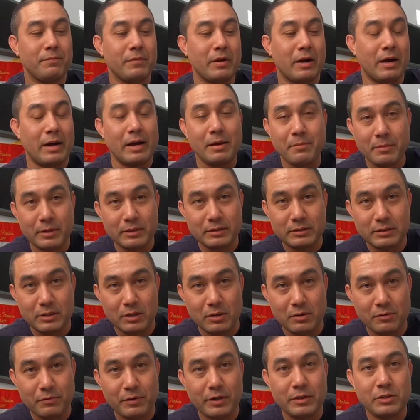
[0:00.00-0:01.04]
I
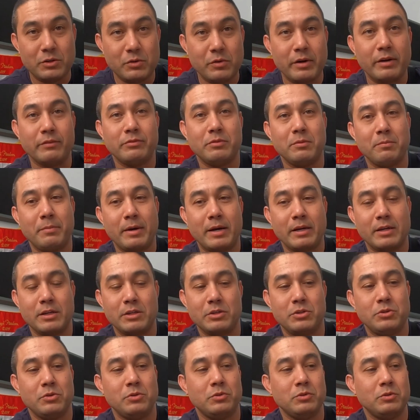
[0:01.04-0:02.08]
myself, I do have some back
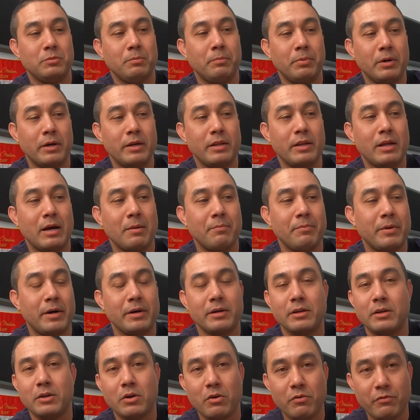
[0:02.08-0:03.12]
issues, but I'm not
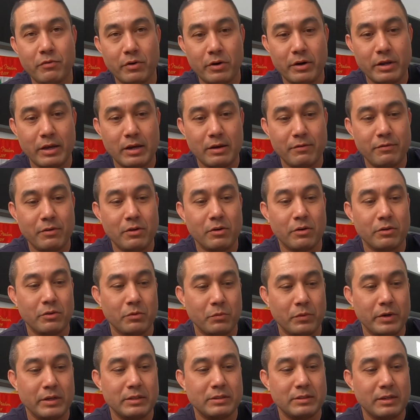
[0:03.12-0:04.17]
gonna go very heavy on the
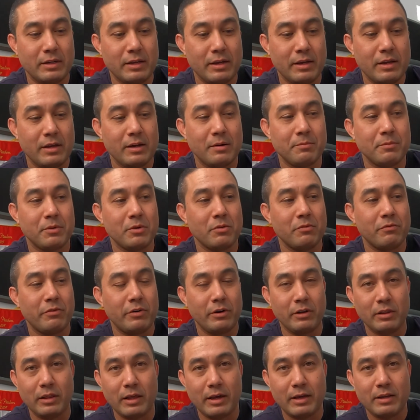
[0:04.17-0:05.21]
weight today. I'm gonna go very
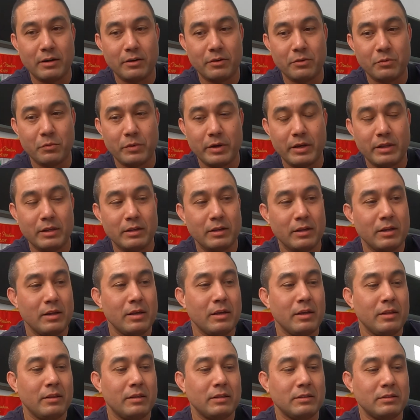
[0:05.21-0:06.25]
light on the weight.
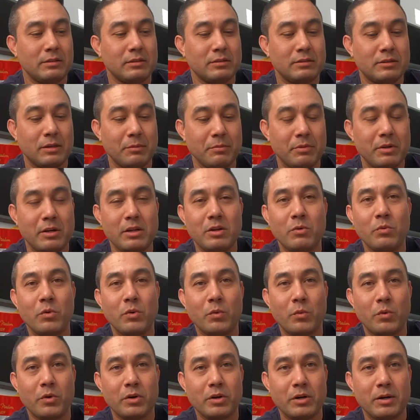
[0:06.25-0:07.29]
This is something that you wanna
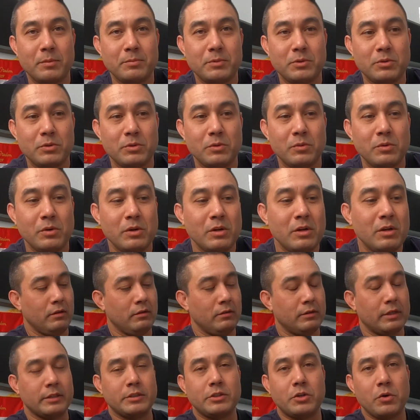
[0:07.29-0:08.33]
work up to.
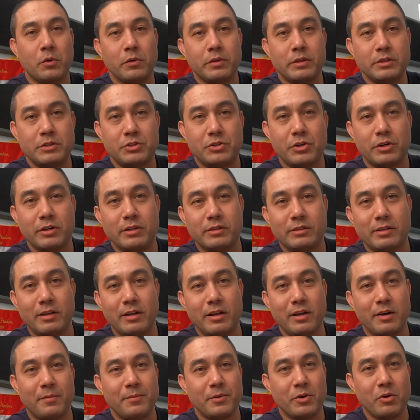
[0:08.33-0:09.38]
Let's go on this journey
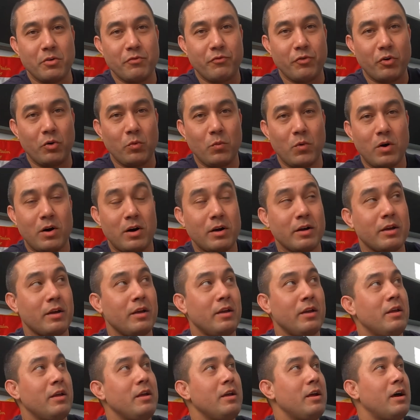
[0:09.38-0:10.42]
today. I'm gonna go for a walk.
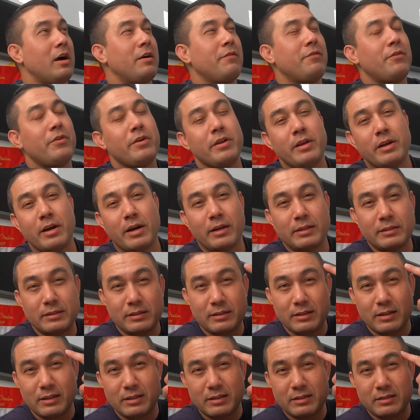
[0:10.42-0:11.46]
I've already got
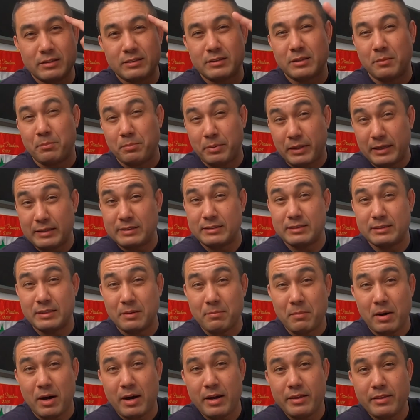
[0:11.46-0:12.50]
some places in
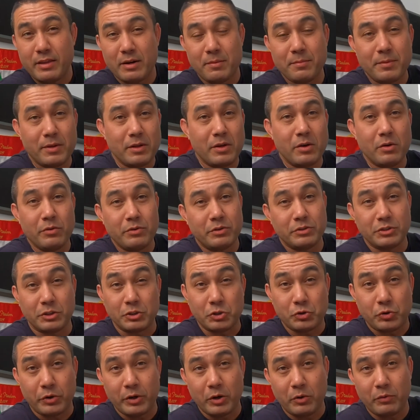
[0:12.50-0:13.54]
mind that I'm gonna go. There's a
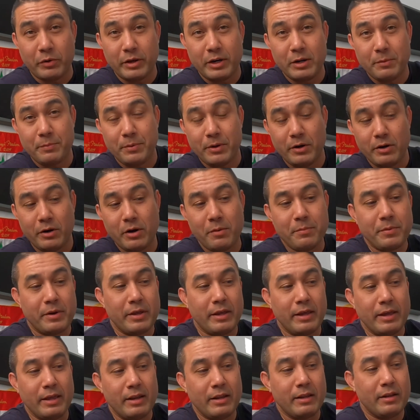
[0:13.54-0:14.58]
trail right up here. I'm gonna
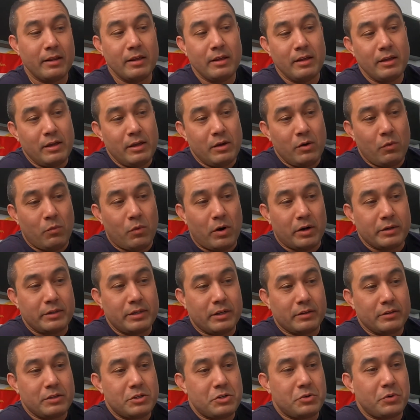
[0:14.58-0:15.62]
hit it, walk
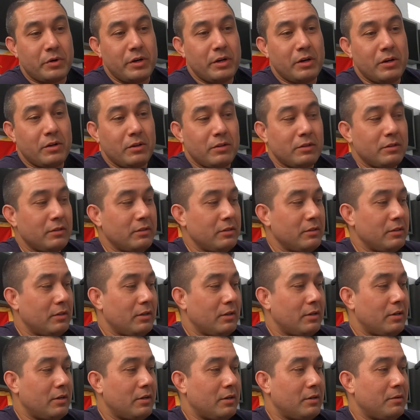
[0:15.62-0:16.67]
down the trail,
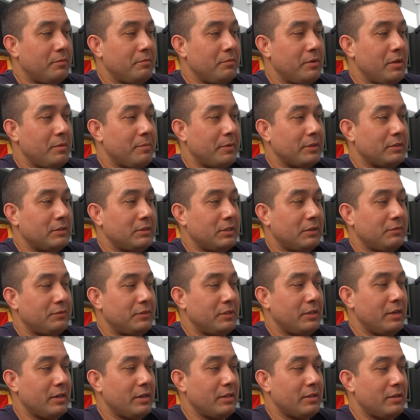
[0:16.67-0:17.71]
get my stuff
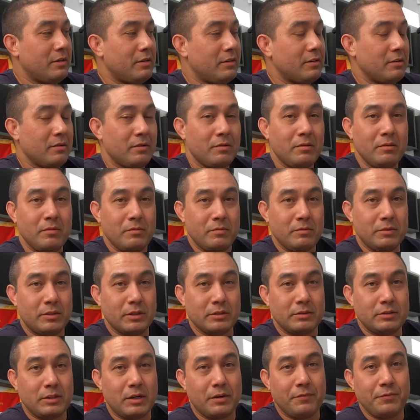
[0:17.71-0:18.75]
together,
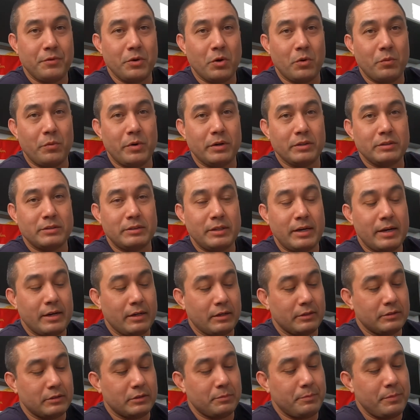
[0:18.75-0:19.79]
dust off the old rucksack
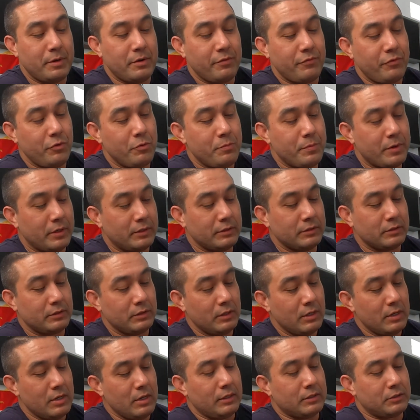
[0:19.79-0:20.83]
because it's been a few months.
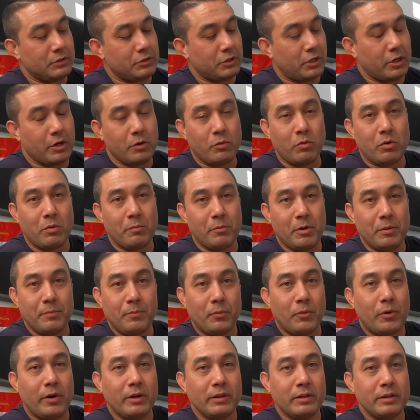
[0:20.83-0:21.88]
It's starting to warm up
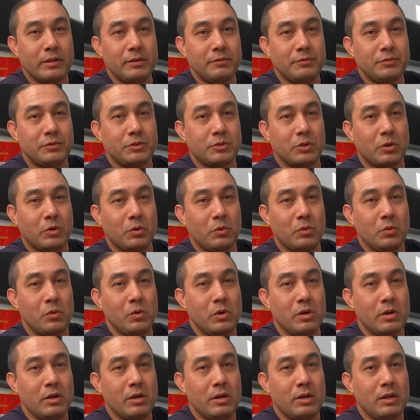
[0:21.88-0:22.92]
where I live, so
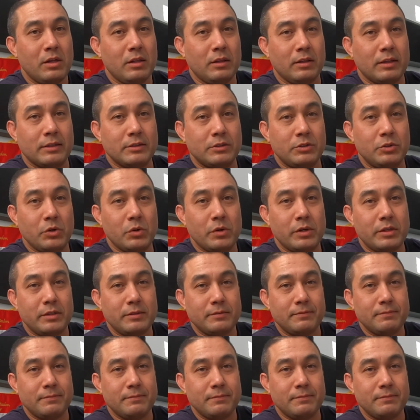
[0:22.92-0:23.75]
let's do it.